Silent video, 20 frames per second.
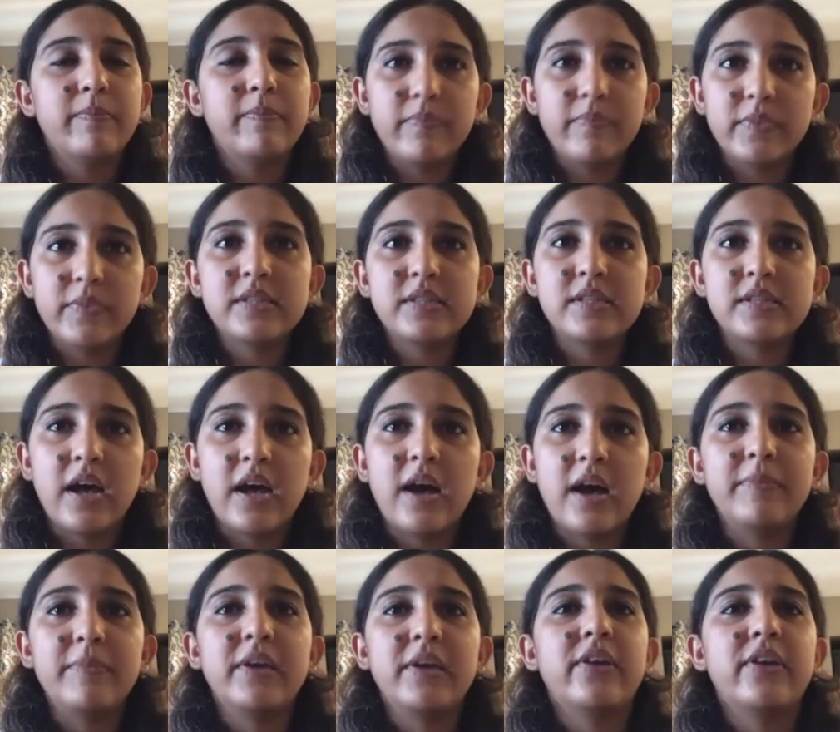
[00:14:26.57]
this
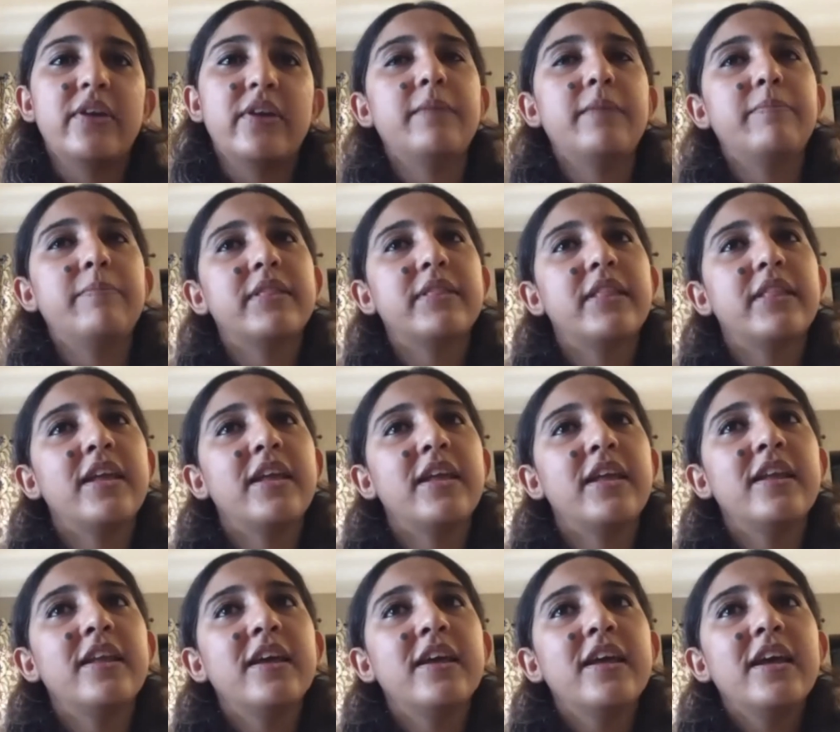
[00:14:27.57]
army, right? But
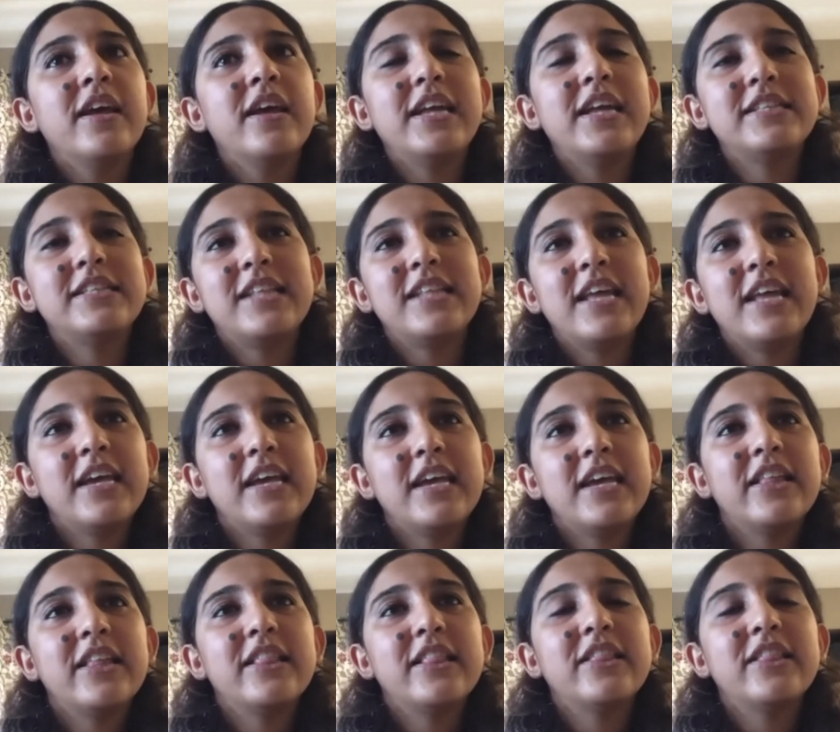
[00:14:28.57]
then it's
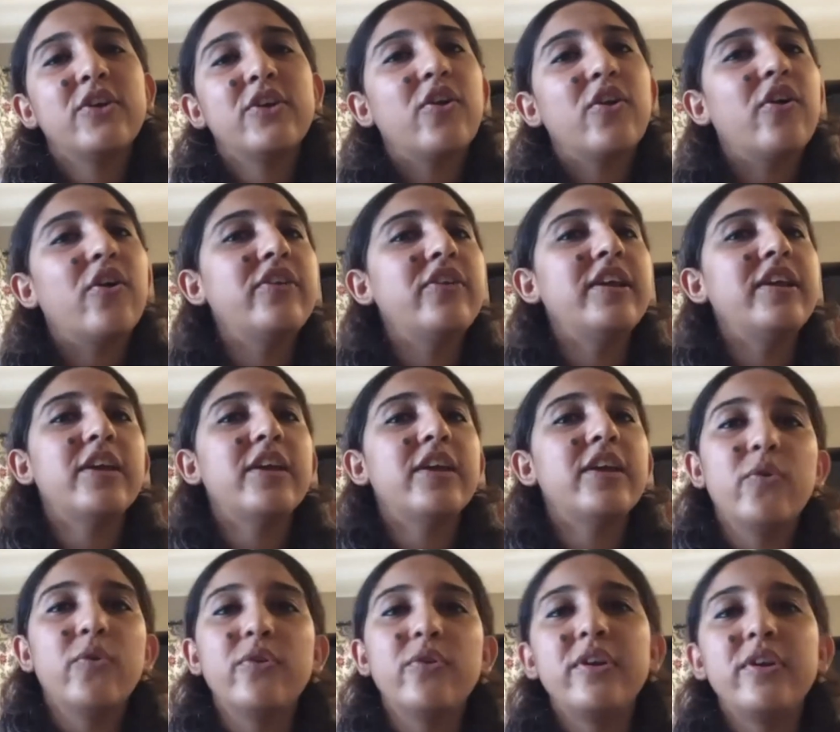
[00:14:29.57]
like the glory can
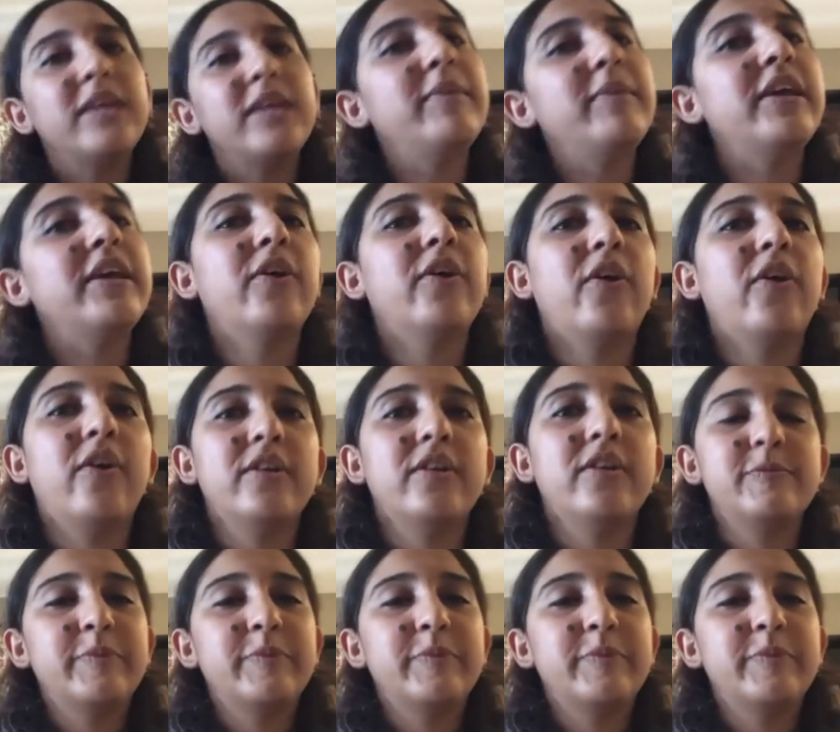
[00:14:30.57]
only be God's,